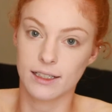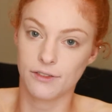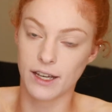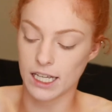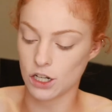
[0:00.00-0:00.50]

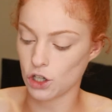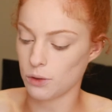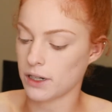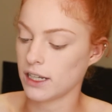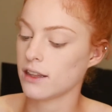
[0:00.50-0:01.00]
if I can
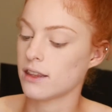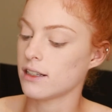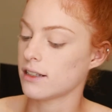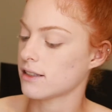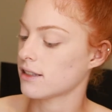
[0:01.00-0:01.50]
open it,
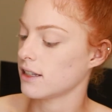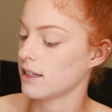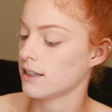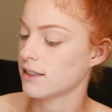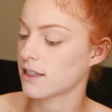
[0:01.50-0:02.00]
this
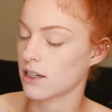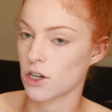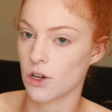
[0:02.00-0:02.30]
is,